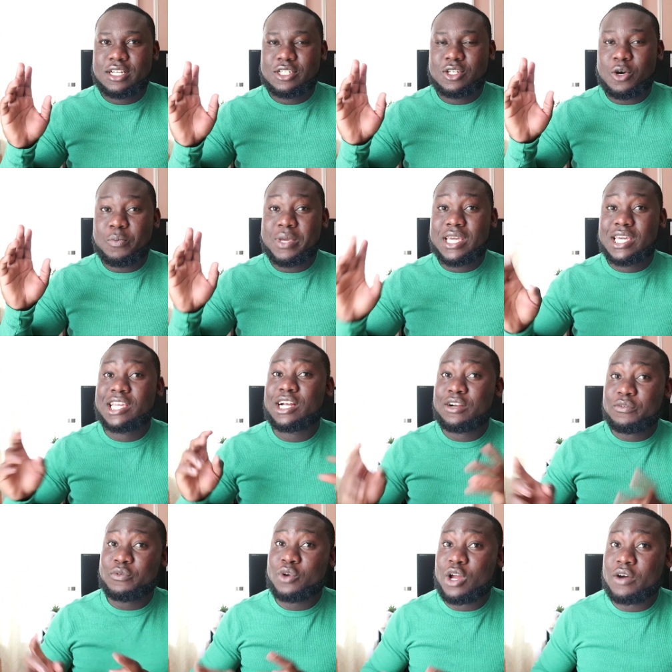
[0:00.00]
So be
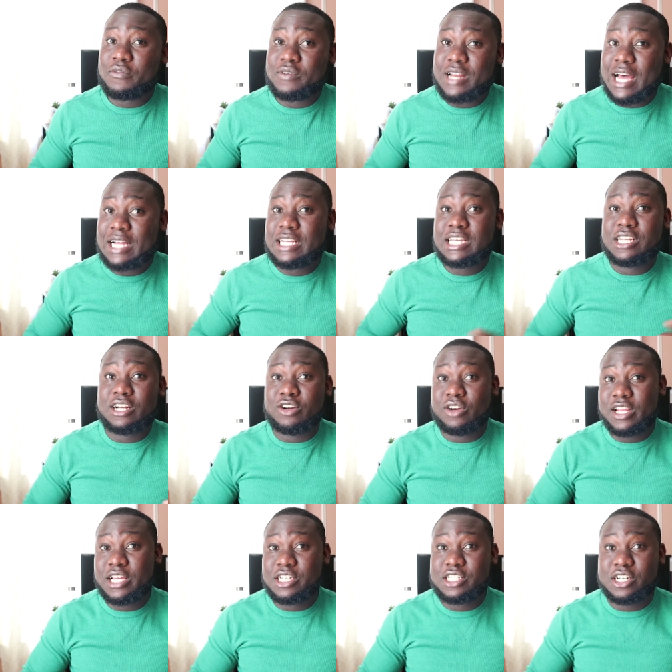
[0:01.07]
careful of that in your
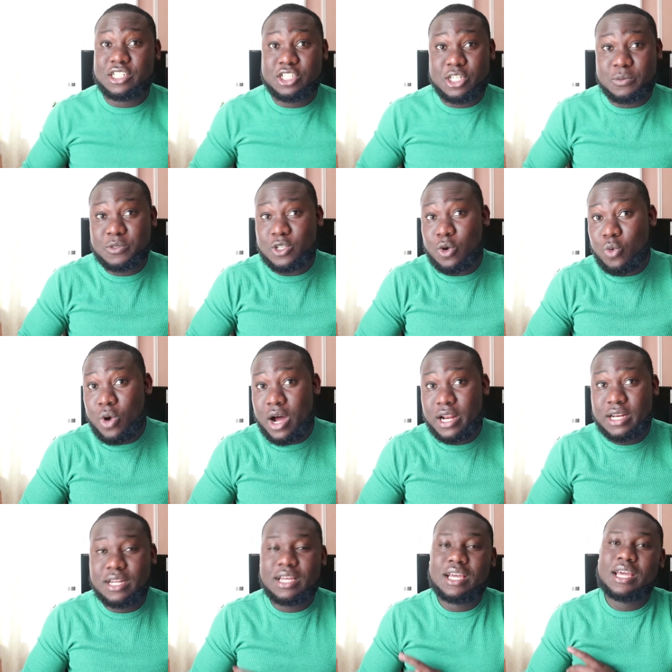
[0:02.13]
relationship. So
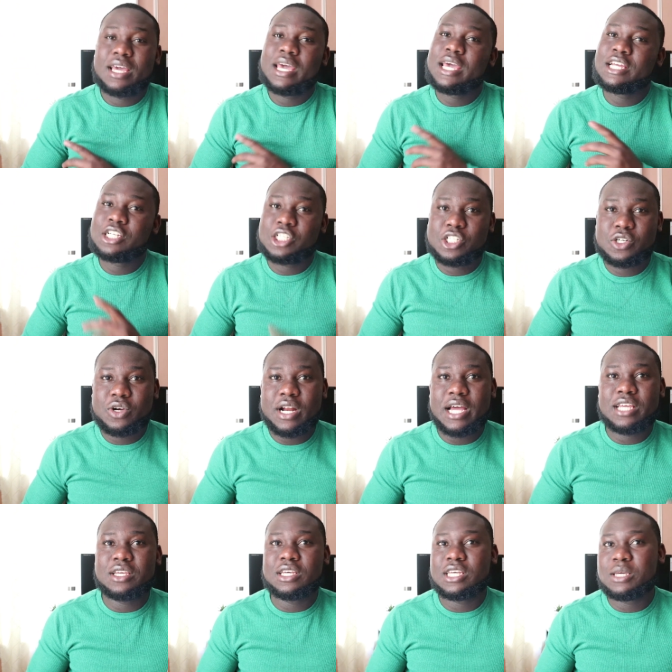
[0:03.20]
one, ensure
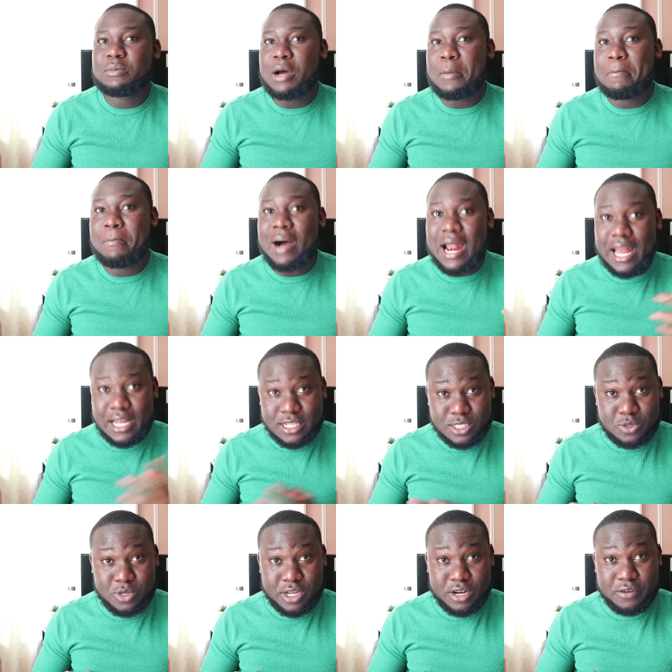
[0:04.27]
that you keep a
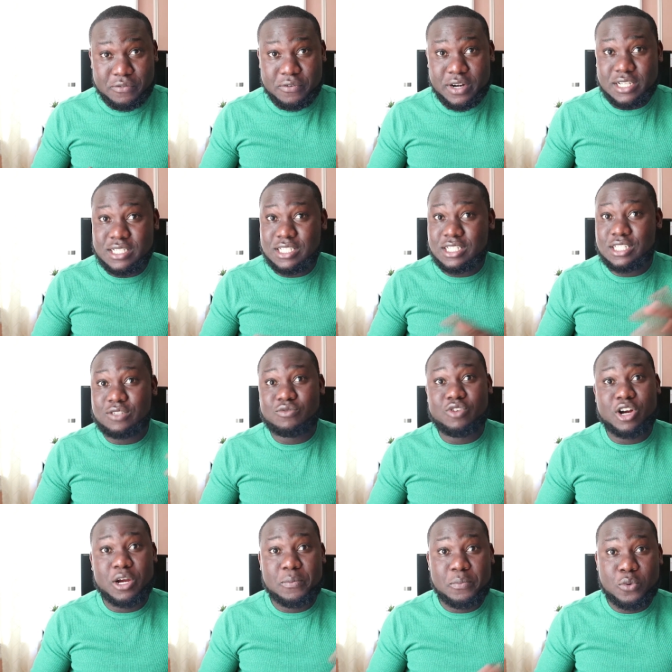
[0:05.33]
balance with your friends. It is
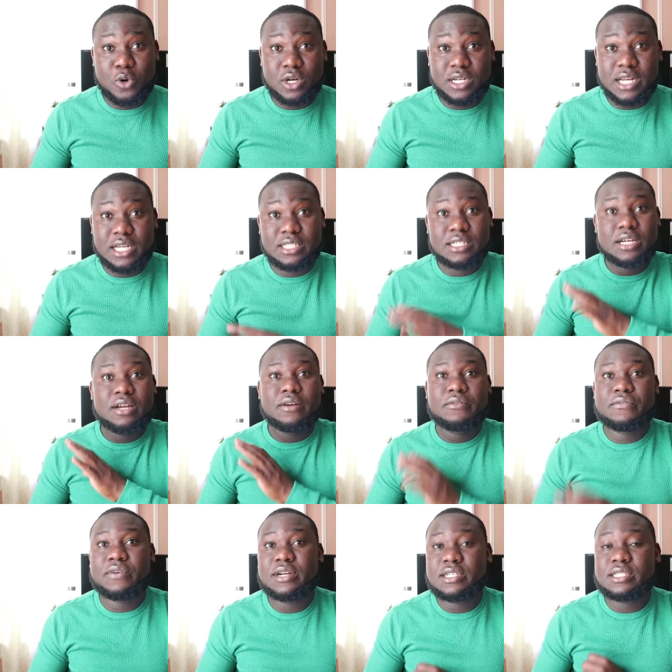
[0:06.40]
very important.
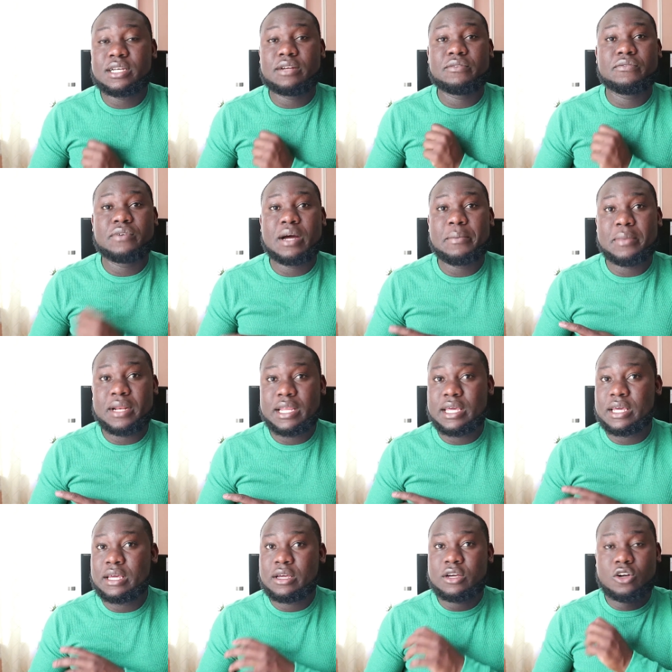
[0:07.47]
Friends and
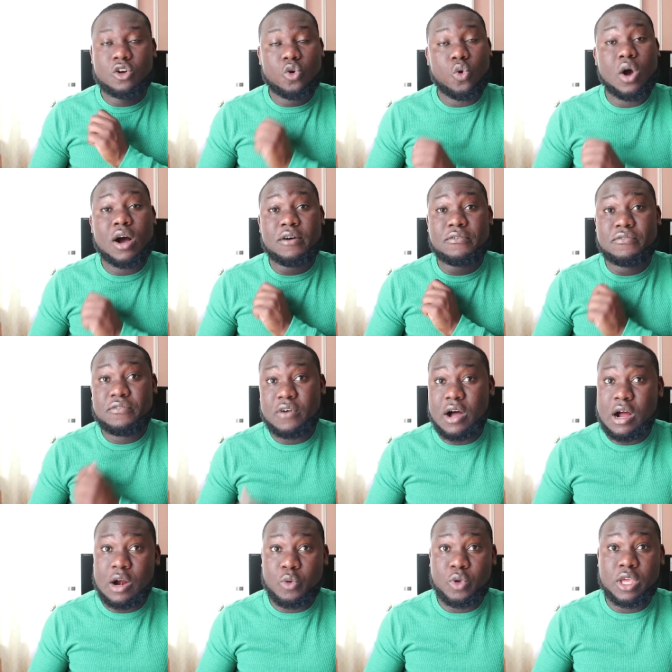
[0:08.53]
family go a
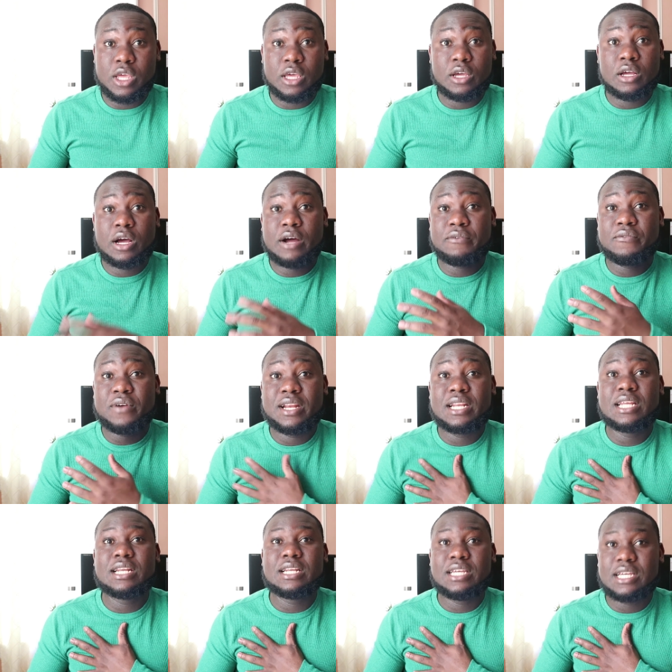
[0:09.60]
far way. A friend
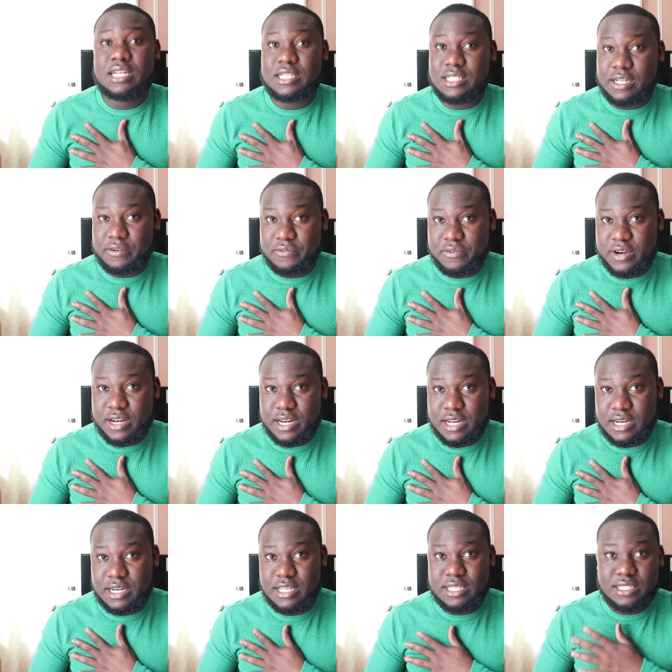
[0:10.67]
in need is a friend
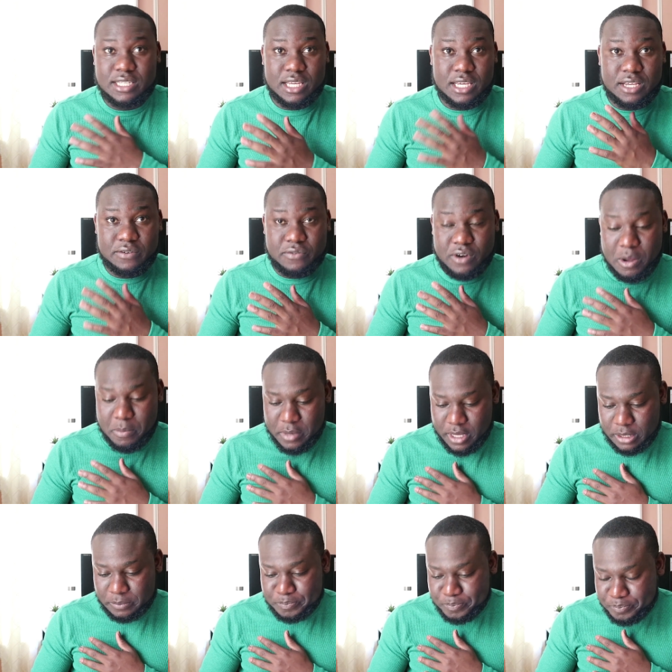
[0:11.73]
indeed. Take it from me.